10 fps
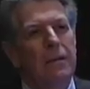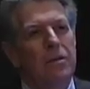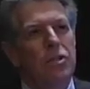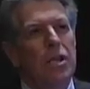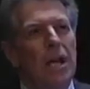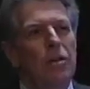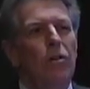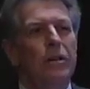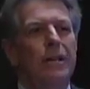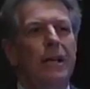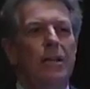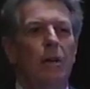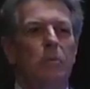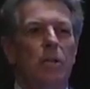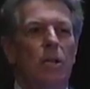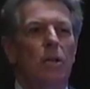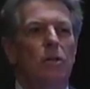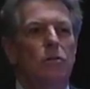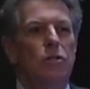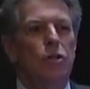She had not done a particularly
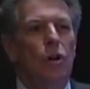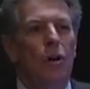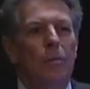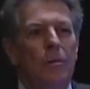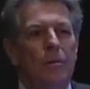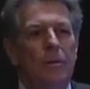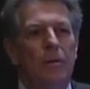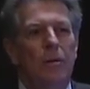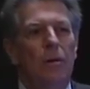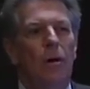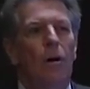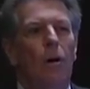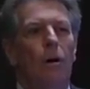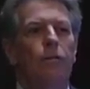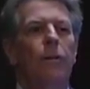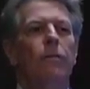good job of